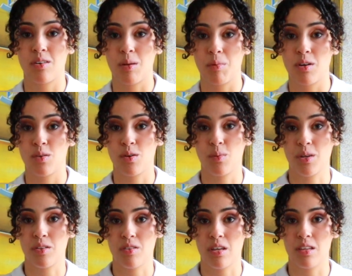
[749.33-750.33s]
Let me know
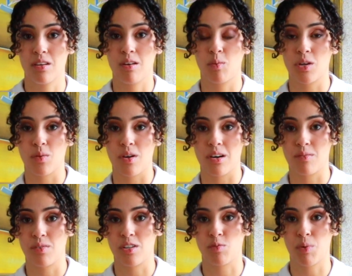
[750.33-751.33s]
what you thought
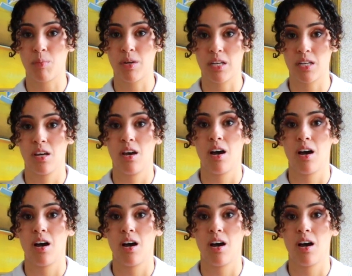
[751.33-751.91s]
of this pumpkin.